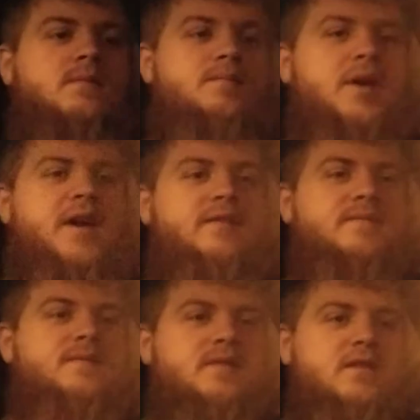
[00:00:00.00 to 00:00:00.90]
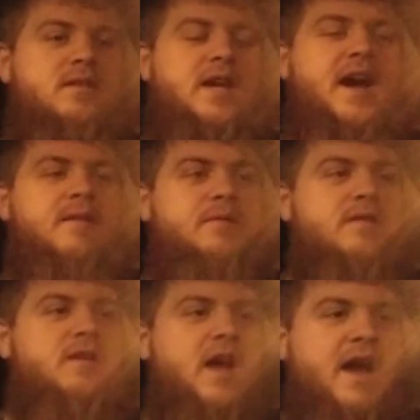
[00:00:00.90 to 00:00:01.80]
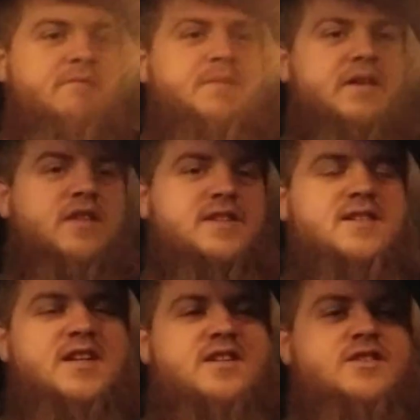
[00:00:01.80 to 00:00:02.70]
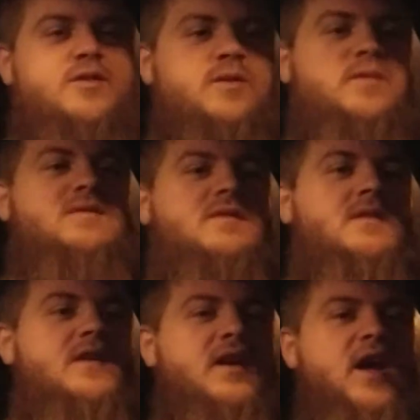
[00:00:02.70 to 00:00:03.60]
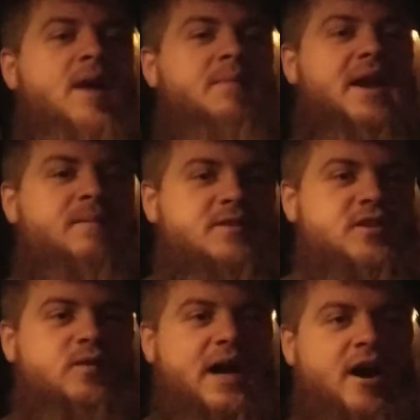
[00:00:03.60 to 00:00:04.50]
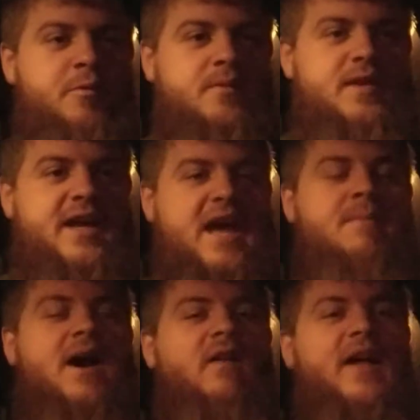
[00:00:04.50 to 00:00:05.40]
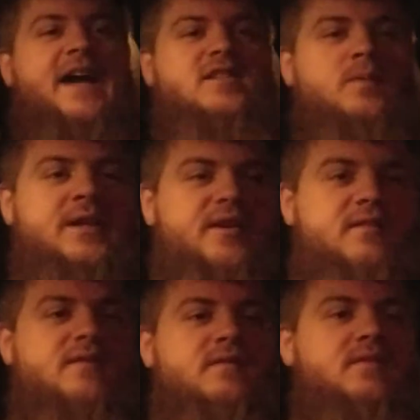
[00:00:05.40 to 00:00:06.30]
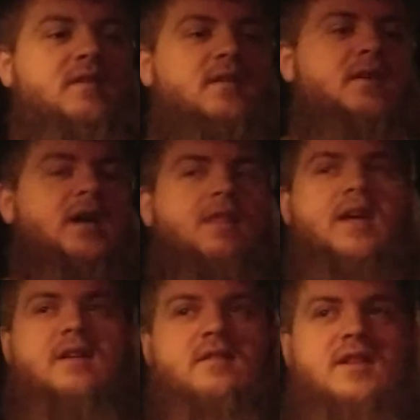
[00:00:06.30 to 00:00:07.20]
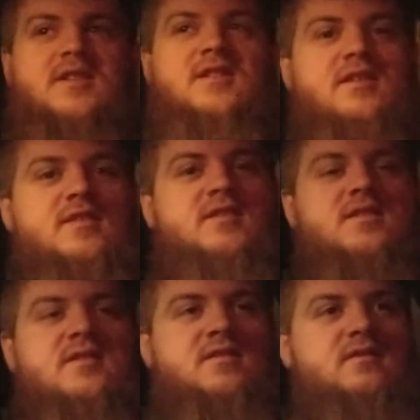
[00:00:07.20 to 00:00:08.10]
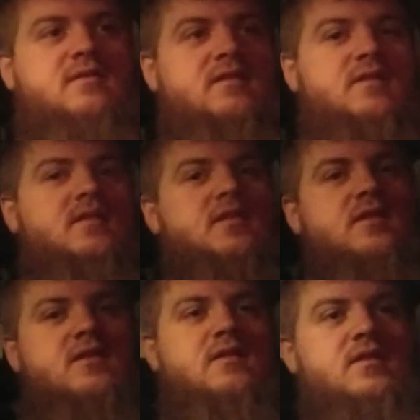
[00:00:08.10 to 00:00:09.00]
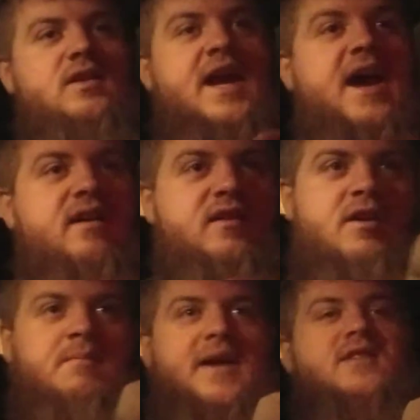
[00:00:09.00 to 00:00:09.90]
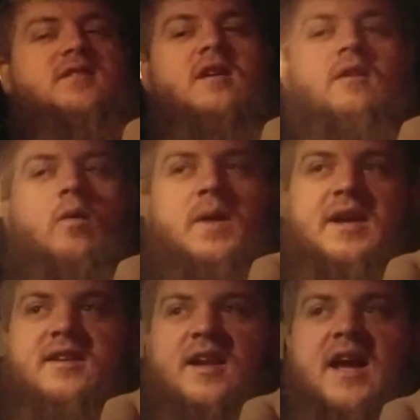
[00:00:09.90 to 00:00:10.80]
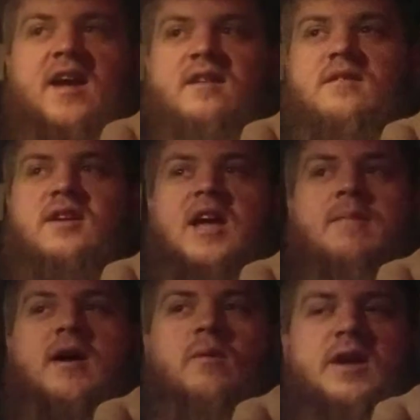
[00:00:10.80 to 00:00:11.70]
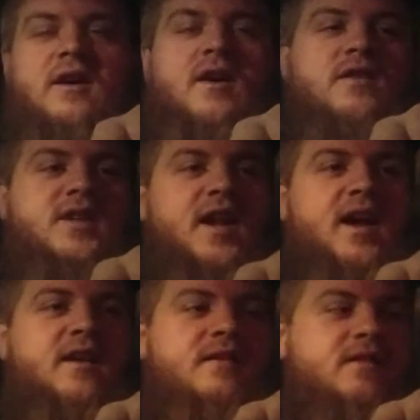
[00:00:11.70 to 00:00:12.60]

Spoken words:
But yeah, I've been listening to Eminem's new album that came out last week. I think this is, yeah, it makes a week today. Came out a week ago today.